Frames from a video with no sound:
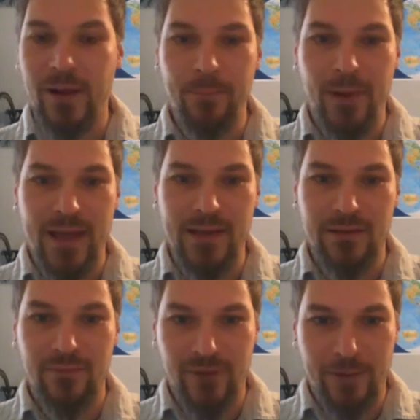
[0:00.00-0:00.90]

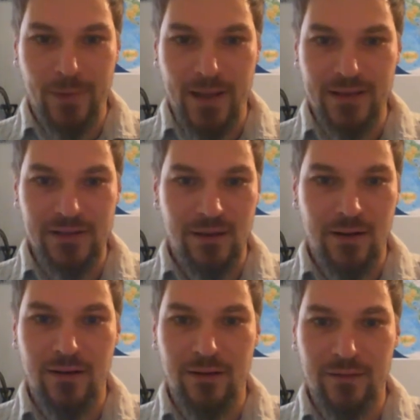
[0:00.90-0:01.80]
floodplains
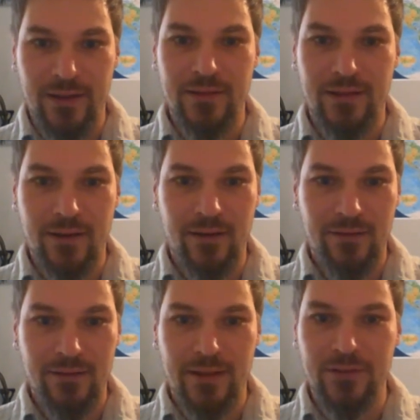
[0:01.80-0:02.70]
are in
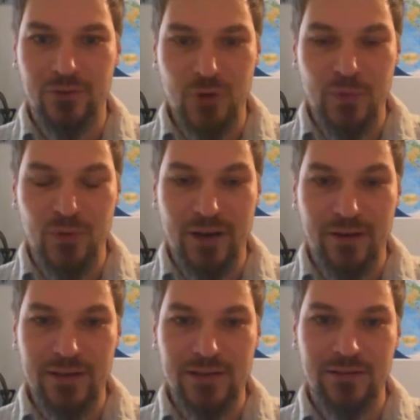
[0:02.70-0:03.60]
the
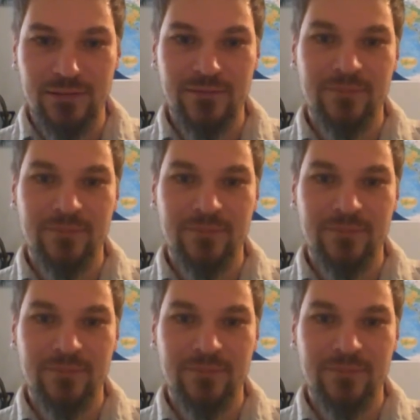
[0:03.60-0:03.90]
tributaries,